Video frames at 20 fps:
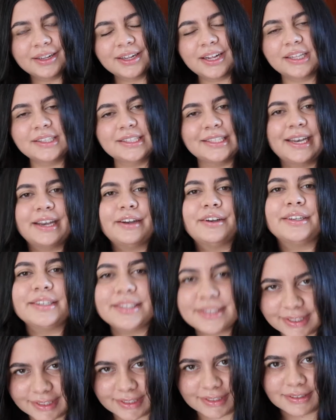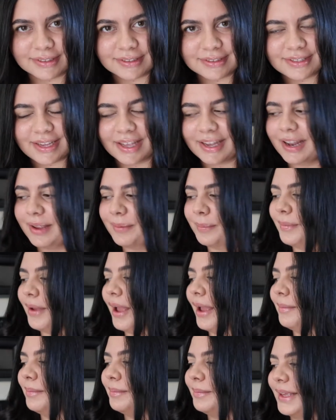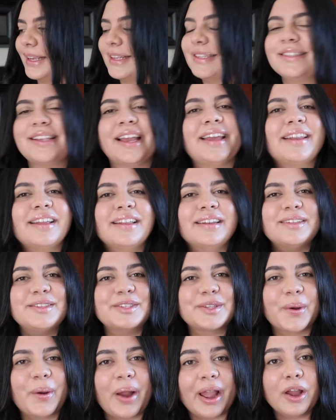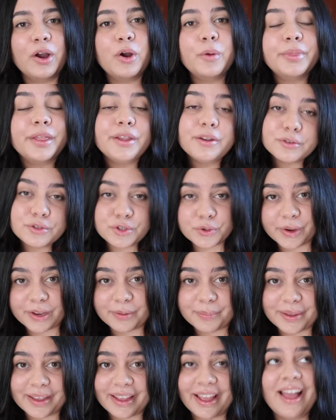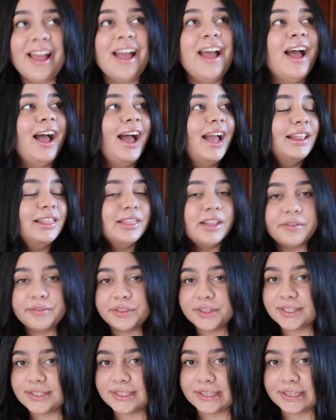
culinary skills, and I'm excited. So I hope that you'll join me. I love this